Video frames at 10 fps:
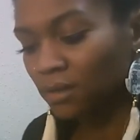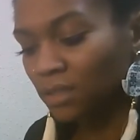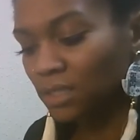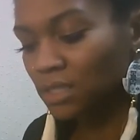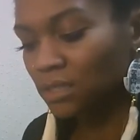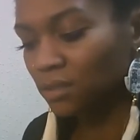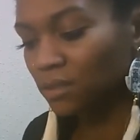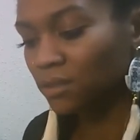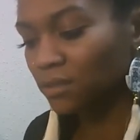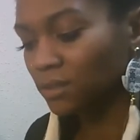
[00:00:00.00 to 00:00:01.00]
let's
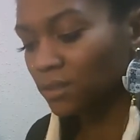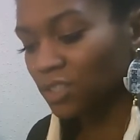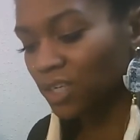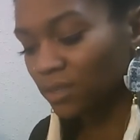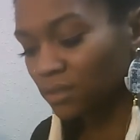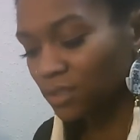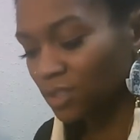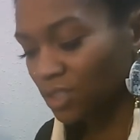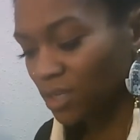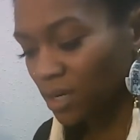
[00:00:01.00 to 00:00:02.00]
see your
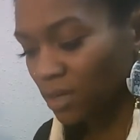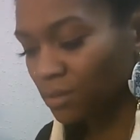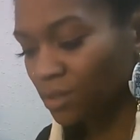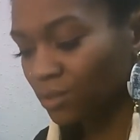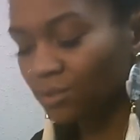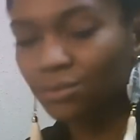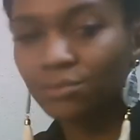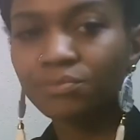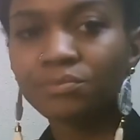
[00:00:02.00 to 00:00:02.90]
challenge your obstacle